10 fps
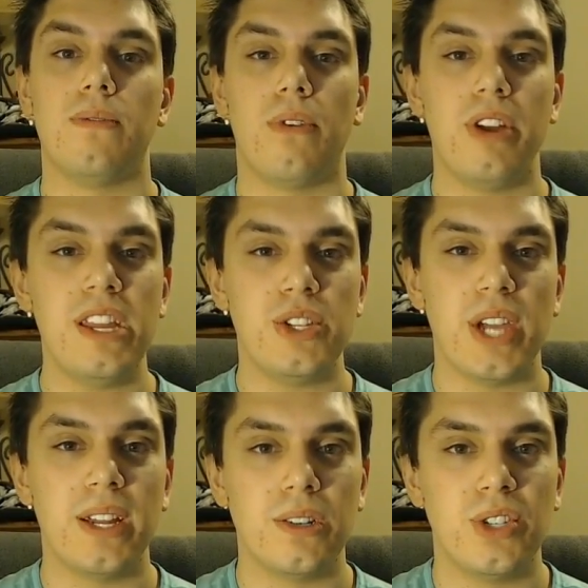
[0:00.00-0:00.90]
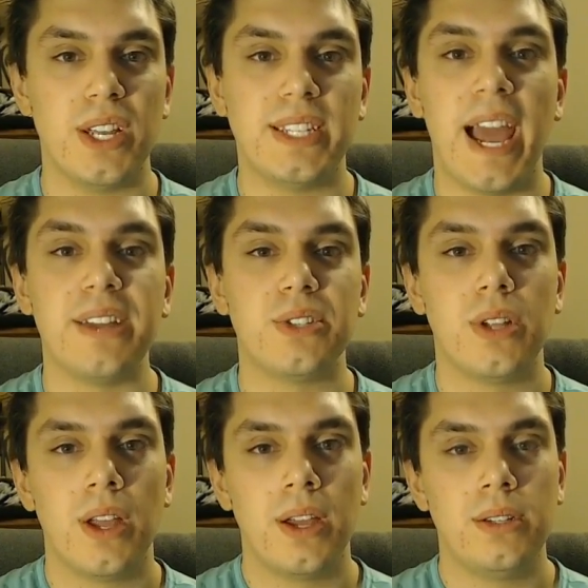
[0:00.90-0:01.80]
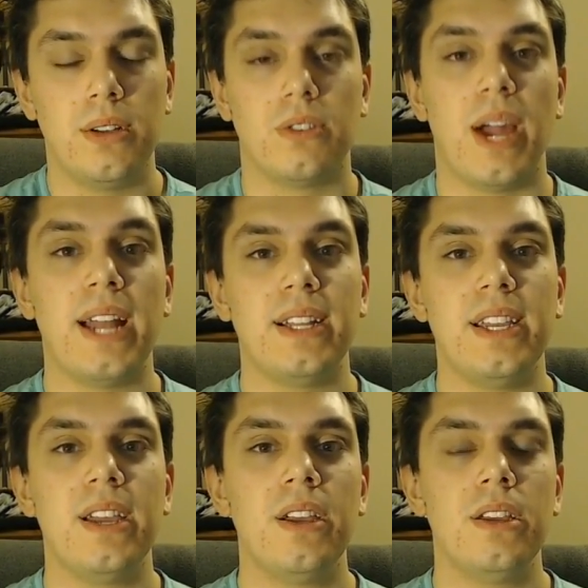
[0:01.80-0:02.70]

For each energy attached to Cradily,